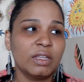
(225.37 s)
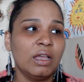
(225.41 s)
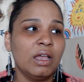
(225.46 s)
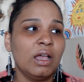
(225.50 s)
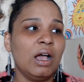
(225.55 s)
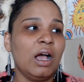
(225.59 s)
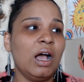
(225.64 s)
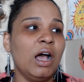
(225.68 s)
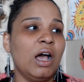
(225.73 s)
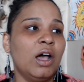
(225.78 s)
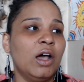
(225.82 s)

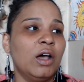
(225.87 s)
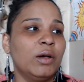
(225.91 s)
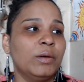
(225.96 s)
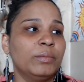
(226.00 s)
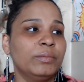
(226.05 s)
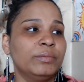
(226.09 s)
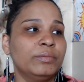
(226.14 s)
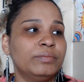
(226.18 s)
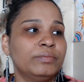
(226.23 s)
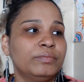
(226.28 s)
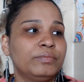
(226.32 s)

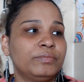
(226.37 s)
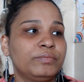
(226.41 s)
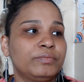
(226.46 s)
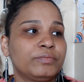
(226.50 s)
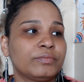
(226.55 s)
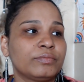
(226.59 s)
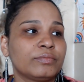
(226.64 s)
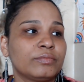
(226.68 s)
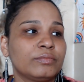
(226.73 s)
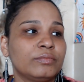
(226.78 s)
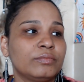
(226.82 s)

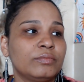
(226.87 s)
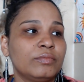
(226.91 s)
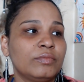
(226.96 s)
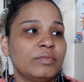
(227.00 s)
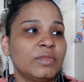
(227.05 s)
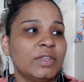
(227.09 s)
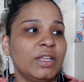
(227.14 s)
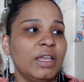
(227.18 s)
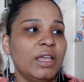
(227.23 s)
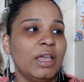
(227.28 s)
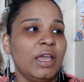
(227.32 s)

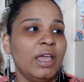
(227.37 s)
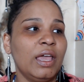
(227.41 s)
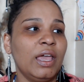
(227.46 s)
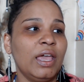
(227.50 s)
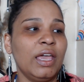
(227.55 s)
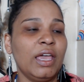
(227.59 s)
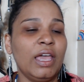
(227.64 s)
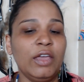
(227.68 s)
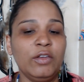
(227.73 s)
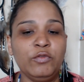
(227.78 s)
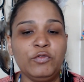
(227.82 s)

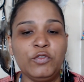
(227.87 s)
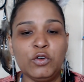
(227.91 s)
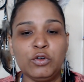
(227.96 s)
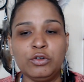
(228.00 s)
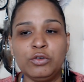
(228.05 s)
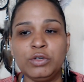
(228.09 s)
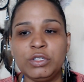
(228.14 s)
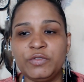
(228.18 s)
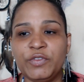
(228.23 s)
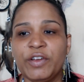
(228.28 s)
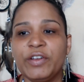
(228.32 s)
Voodoo
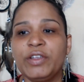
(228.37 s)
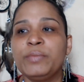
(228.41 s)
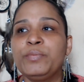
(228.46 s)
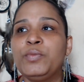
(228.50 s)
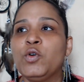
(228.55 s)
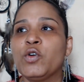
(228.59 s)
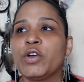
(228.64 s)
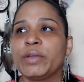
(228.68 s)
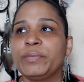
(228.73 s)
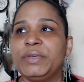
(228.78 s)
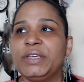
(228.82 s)
is very
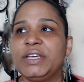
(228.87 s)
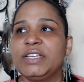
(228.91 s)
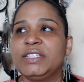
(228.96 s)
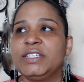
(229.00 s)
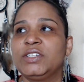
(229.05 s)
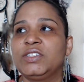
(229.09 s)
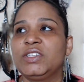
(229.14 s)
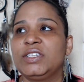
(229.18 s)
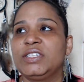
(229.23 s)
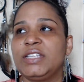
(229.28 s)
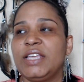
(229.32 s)
important because
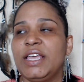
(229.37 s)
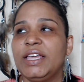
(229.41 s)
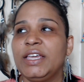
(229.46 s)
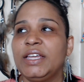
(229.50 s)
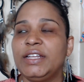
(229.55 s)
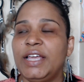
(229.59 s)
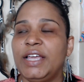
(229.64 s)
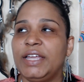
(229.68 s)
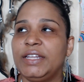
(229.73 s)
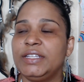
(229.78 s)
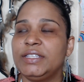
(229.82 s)
there's a saying in
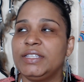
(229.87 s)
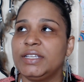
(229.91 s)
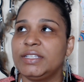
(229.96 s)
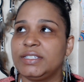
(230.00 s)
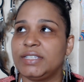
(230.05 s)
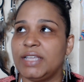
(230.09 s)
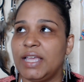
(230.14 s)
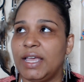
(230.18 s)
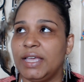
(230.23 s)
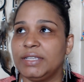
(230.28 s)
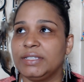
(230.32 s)
Haiti that
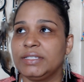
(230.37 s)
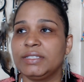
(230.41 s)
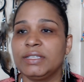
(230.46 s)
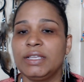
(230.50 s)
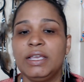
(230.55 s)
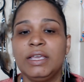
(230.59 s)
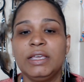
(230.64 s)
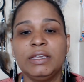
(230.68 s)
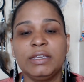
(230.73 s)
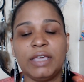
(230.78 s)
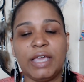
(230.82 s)
says
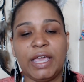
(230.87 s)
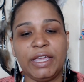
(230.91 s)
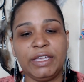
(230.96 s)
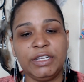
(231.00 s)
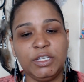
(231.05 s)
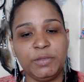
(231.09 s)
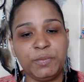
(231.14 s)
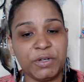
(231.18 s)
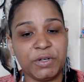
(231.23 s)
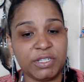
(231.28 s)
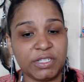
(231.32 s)

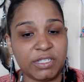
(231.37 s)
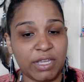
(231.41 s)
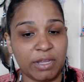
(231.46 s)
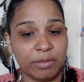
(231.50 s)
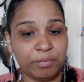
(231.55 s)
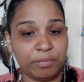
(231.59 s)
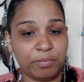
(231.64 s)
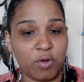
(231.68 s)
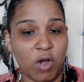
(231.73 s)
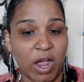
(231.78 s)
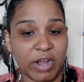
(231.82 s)

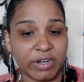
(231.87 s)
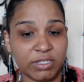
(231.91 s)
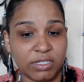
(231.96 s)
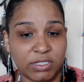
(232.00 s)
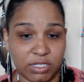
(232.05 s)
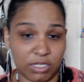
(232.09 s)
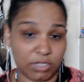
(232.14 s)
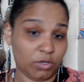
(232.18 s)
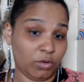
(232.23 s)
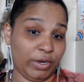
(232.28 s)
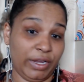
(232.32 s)
80%
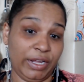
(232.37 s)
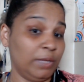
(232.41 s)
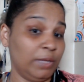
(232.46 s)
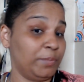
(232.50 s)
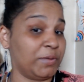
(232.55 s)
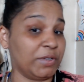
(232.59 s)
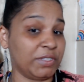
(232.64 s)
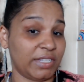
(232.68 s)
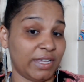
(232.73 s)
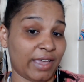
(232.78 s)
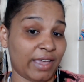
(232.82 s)
Protestant or
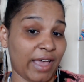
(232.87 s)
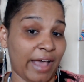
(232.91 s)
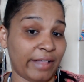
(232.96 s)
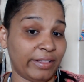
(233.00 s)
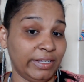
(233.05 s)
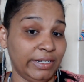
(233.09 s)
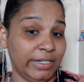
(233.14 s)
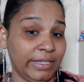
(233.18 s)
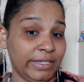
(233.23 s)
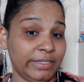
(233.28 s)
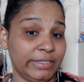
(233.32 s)
80%
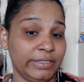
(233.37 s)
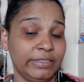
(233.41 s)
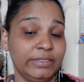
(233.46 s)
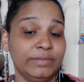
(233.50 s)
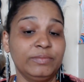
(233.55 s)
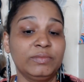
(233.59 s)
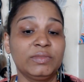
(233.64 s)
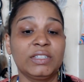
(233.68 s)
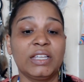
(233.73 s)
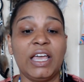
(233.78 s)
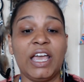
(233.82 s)
Catholic
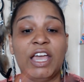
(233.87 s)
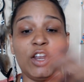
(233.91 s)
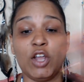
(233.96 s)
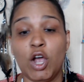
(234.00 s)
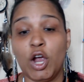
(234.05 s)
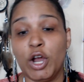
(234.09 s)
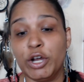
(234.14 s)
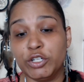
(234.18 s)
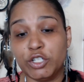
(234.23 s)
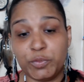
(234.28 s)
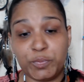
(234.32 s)
and
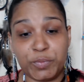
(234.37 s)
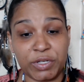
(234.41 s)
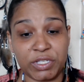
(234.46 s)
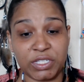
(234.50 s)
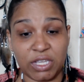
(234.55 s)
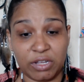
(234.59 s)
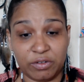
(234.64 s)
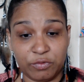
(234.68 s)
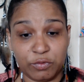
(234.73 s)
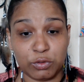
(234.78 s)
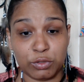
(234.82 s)

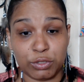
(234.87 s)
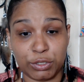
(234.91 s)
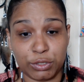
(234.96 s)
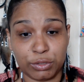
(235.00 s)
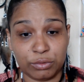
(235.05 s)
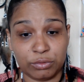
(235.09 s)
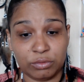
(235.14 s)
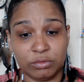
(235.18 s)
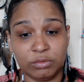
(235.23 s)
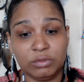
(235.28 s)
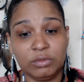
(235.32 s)
100%
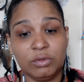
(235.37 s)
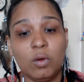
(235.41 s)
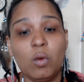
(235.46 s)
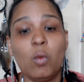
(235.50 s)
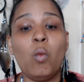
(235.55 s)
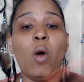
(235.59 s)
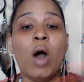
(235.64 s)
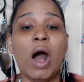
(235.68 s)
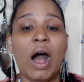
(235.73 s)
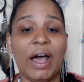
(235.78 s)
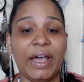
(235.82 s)
voodoo.
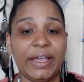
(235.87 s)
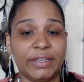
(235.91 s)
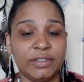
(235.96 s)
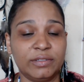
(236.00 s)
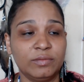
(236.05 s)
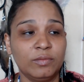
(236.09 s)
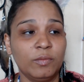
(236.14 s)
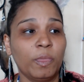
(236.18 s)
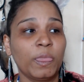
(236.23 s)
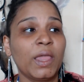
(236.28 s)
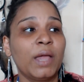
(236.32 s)
Why?
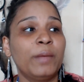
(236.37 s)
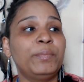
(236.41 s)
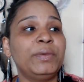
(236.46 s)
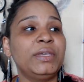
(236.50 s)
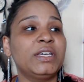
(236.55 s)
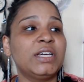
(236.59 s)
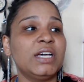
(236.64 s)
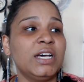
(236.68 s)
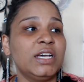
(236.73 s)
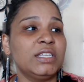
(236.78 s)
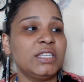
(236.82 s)

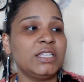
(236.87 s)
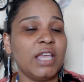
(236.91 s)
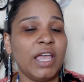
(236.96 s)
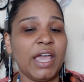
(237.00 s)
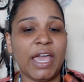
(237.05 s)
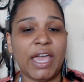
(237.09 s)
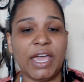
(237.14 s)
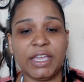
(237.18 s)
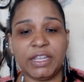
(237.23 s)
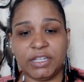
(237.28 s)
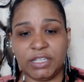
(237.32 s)
Because
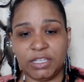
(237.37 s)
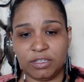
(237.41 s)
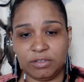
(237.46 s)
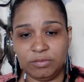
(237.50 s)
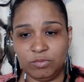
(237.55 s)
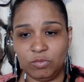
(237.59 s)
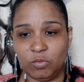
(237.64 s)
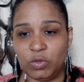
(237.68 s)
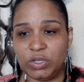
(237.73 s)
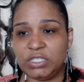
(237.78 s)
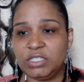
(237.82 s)
Haiti
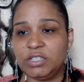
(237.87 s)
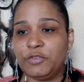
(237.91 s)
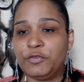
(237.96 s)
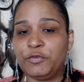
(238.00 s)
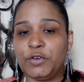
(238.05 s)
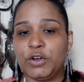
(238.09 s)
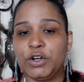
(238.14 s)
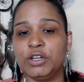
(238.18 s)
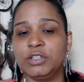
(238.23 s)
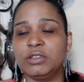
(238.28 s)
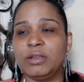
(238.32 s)
was the
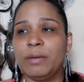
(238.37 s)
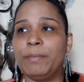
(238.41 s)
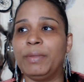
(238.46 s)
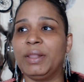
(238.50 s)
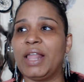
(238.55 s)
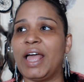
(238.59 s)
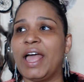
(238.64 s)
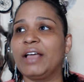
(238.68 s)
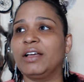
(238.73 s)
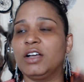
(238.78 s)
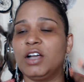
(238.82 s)
first
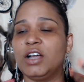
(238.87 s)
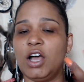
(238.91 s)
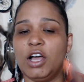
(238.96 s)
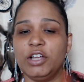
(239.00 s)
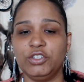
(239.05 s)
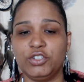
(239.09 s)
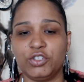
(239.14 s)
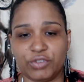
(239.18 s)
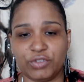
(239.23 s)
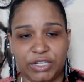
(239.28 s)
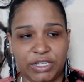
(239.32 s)
black
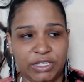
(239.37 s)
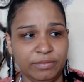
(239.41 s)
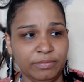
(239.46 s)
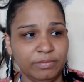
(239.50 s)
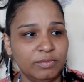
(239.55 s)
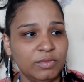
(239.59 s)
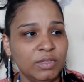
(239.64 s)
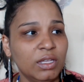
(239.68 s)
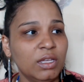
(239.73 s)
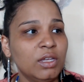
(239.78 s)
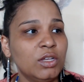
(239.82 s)
country
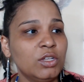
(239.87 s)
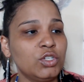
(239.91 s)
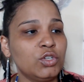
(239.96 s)
to